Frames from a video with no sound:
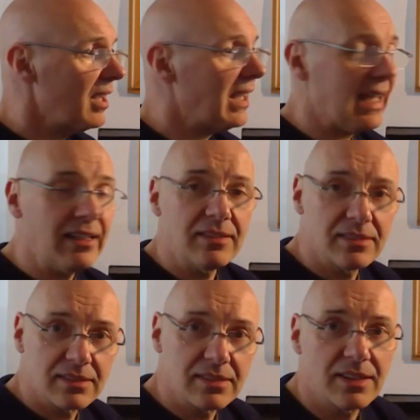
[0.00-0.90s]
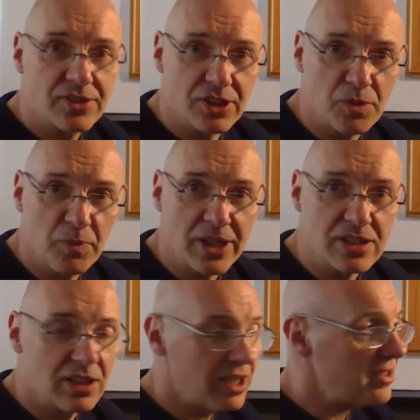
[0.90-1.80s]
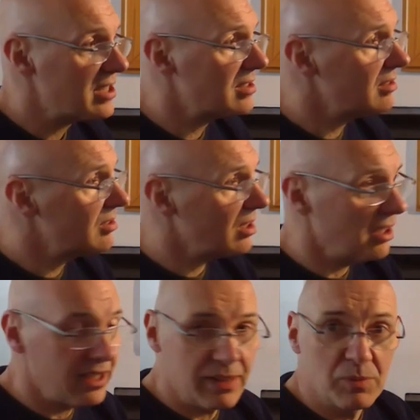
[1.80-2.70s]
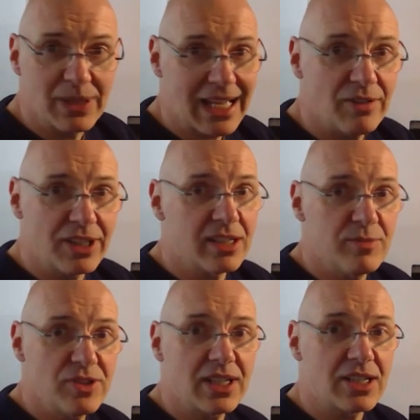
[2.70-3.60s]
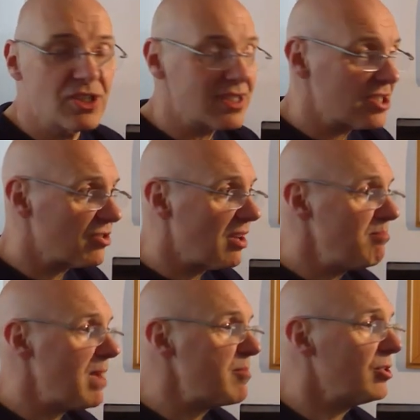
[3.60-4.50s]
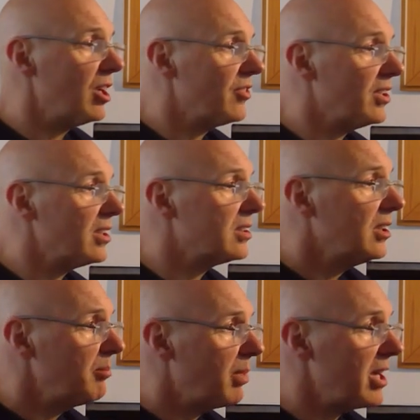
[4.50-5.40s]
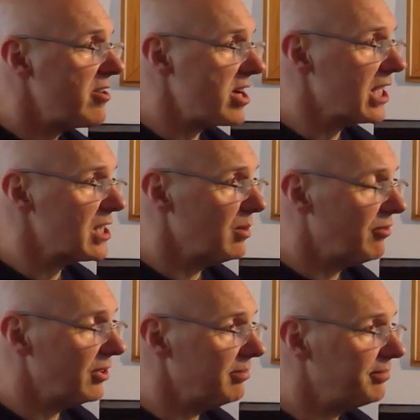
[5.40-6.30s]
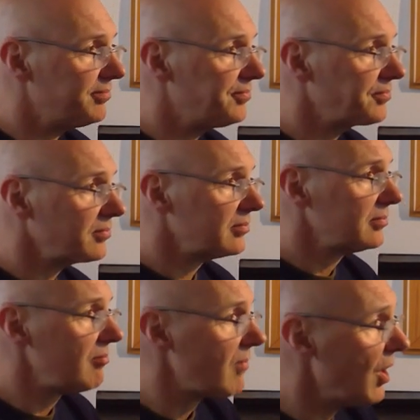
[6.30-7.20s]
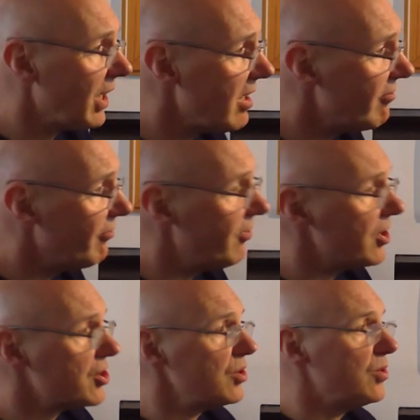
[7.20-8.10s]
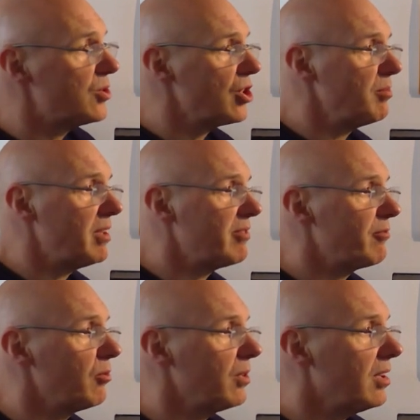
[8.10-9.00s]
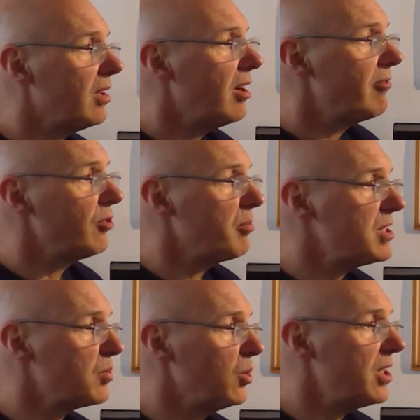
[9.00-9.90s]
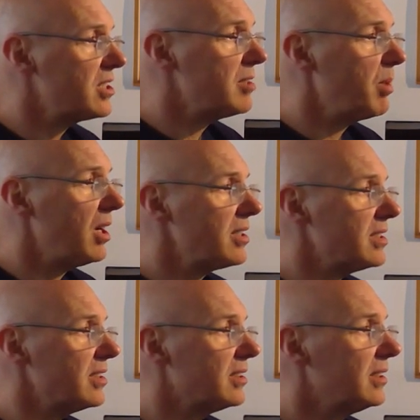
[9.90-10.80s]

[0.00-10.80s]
Again, it's a good way to learn this, to learn it without looking at the music and just to try and memorise it by hearing it so often. Okay, verse 2, Tom never from his word departed.